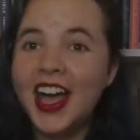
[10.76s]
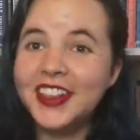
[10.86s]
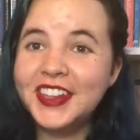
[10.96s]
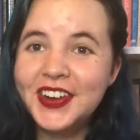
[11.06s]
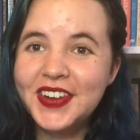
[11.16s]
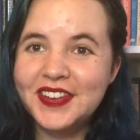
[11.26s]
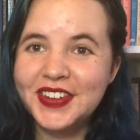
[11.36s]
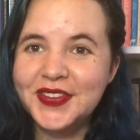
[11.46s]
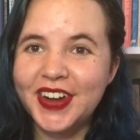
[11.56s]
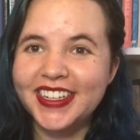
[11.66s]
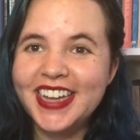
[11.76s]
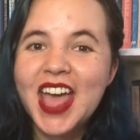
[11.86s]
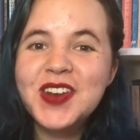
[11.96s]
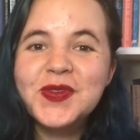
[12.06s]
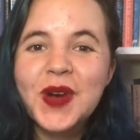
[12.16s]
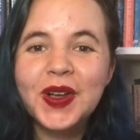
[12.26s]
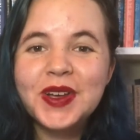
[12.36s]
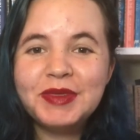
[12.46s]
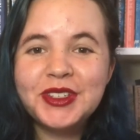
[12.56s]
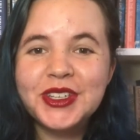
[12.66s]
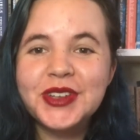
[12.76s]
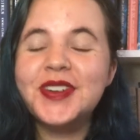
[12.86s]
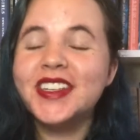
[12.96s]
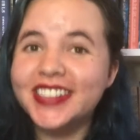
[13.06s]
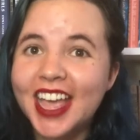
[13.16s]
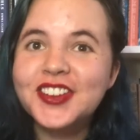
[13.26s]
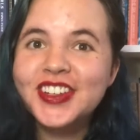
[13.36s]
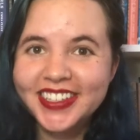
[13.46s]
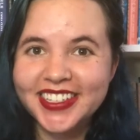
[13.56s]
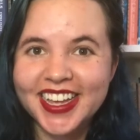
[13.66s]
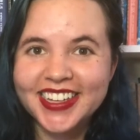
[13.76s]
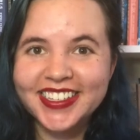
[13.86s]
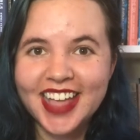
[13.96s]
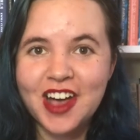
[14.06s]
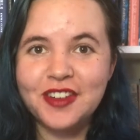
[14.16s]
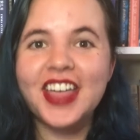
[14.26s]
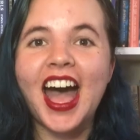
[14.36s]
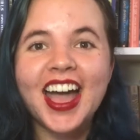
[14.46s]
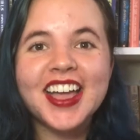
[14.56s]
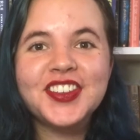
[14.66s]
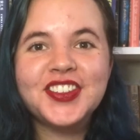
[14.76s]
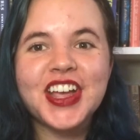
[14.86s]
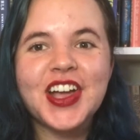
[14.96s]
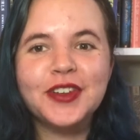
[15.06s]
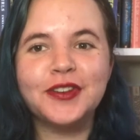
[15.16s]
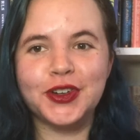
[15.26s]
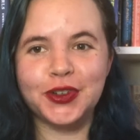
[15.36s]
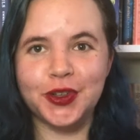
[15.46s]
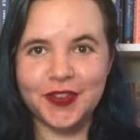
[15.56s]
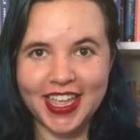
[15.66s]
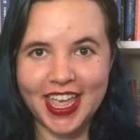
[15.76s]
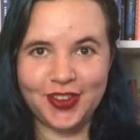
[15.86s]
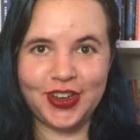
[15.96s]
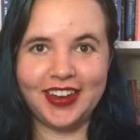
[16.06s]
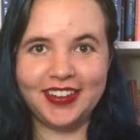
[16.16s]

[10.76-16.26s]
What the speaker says: Hello, everyone, and welcome to session 6 of the ISJL Virtual Vacation.